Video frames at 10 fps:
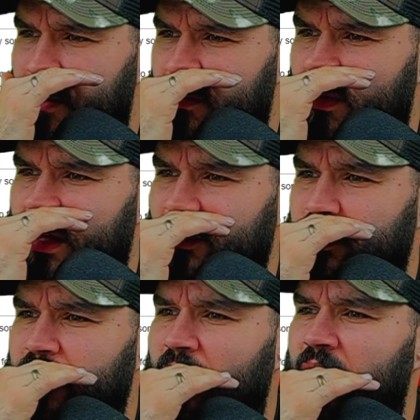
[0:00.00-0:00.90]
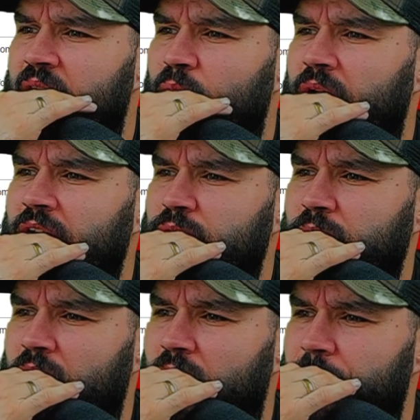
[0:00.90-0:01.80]
What else we got here? What else we
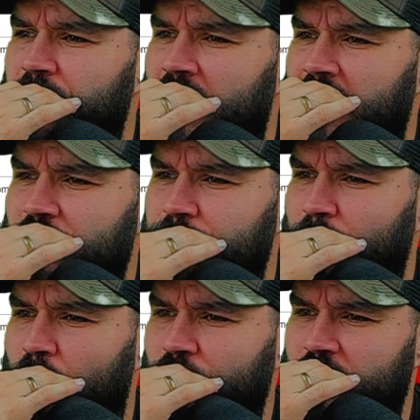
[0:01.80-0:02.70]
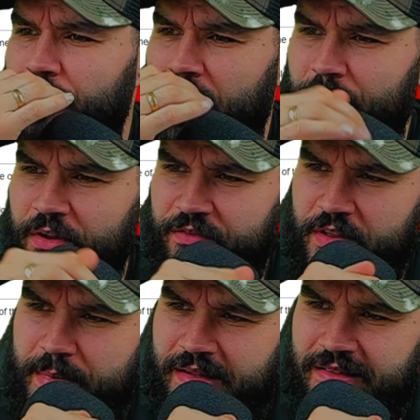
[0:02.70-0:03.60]
got? An explosion. The memory of the
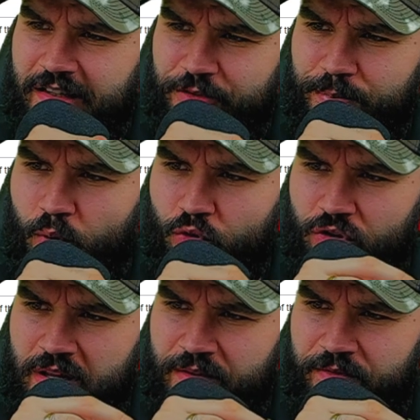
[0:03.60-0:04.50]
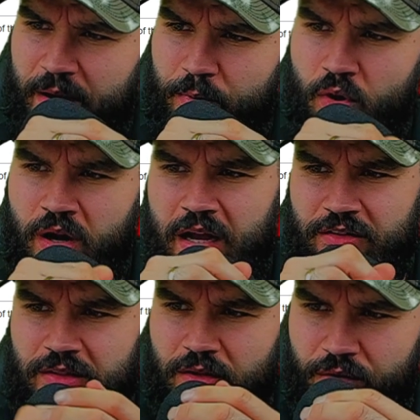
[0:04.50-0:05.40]
immense explosion in the Vyborg
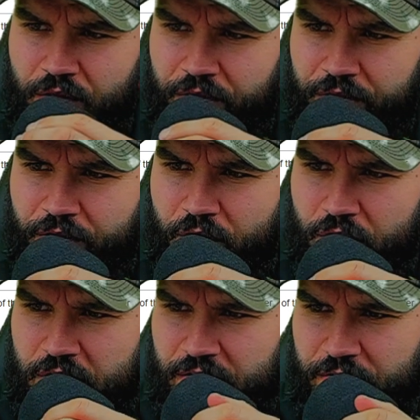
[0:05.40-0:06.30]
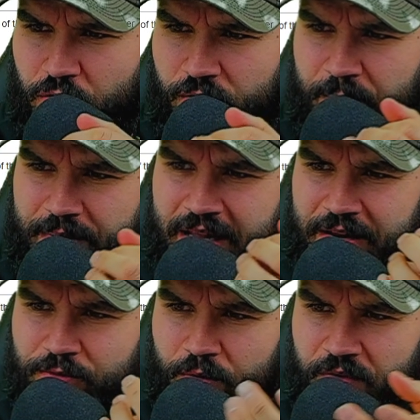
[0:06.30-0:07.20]
Castle on the 30th of November
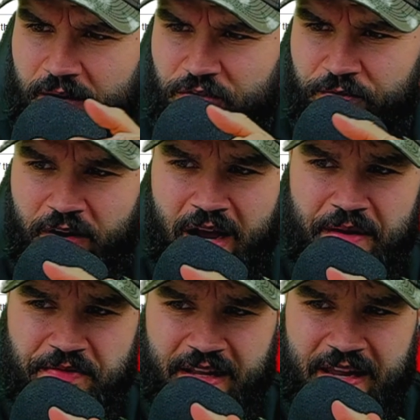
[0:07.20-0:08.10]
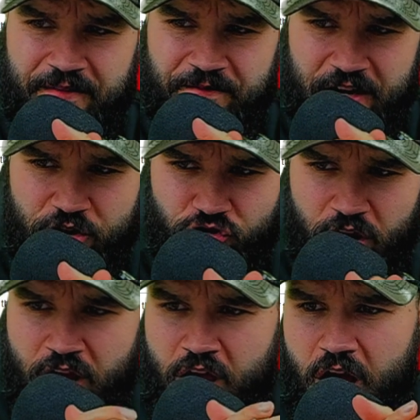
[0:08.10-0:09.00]
1945 survived in Finnish
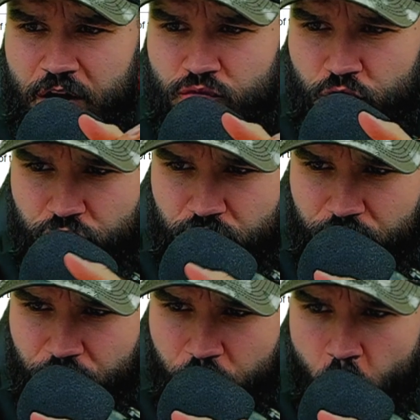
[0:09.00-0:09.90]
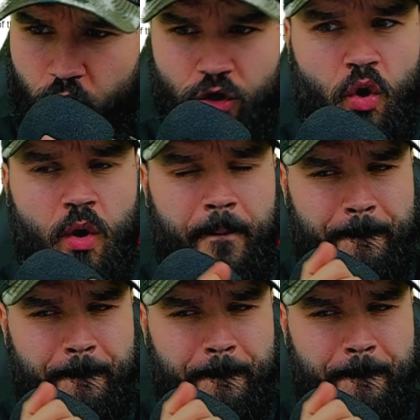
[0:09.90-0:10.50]
and Russian folklore.